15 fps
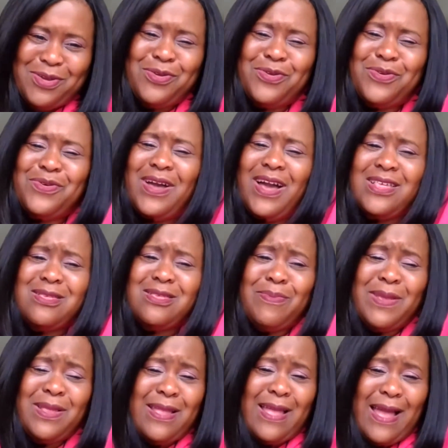who has
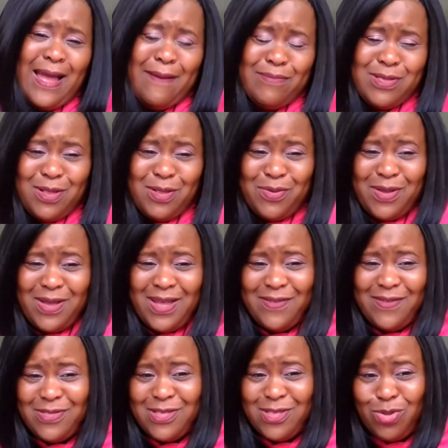been absolute kind
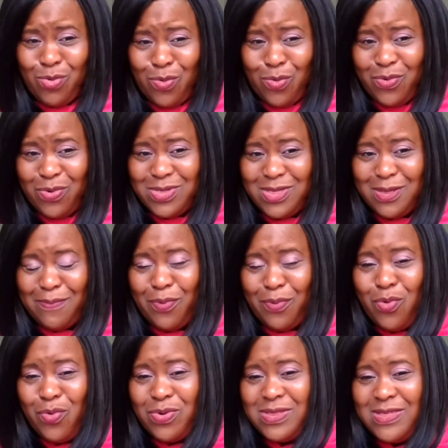of stalwart
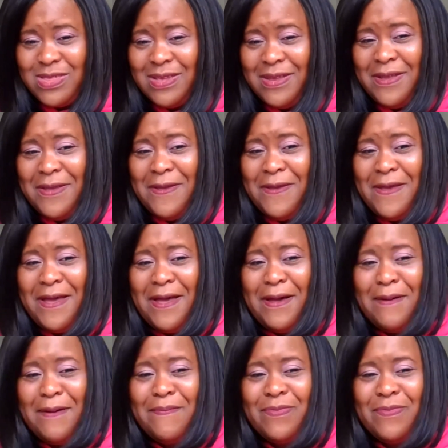support
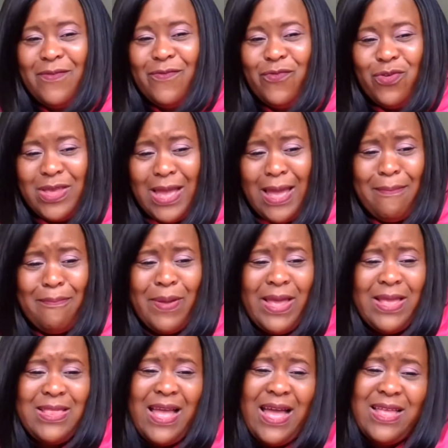for the
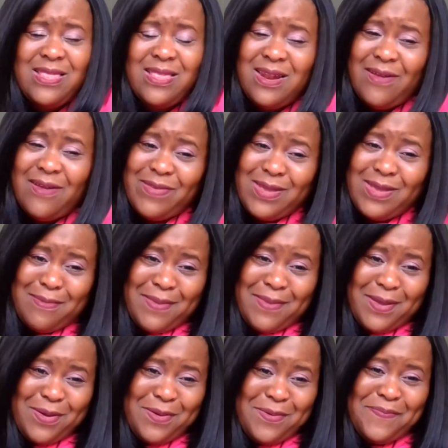campaign, and the lovely
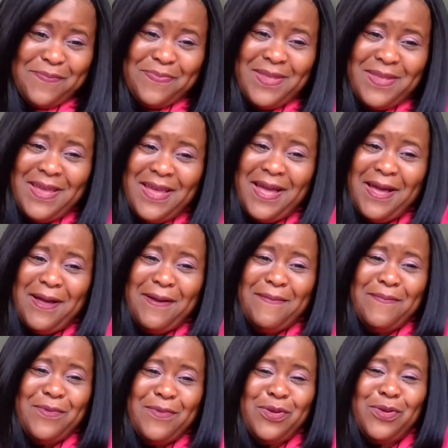Camille,
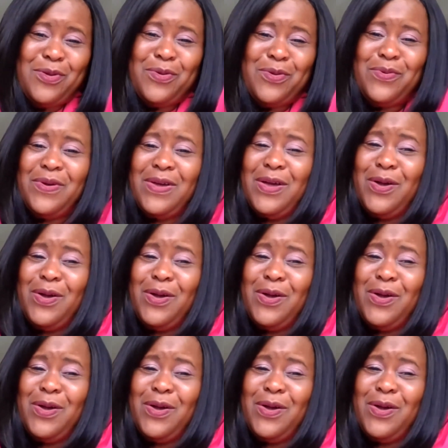who,